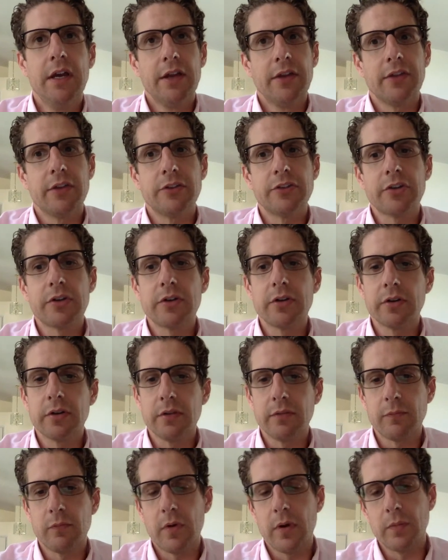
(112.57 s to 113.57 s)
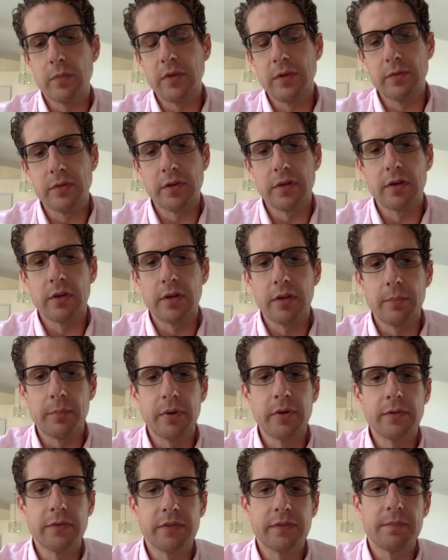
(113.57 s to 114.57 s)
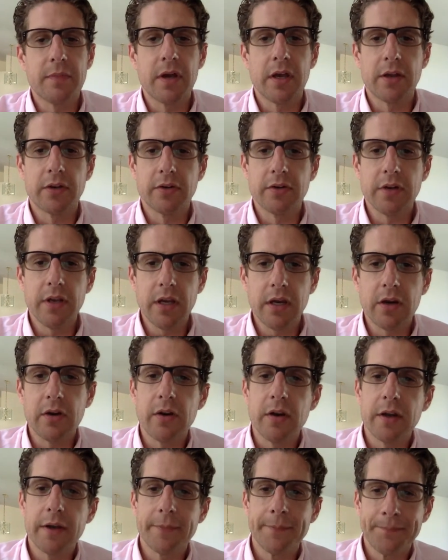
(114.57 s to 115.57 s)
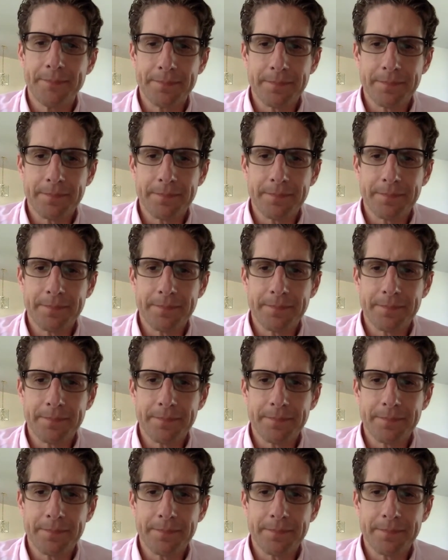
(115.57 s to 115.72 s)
the turn of what we would call the postmodern era,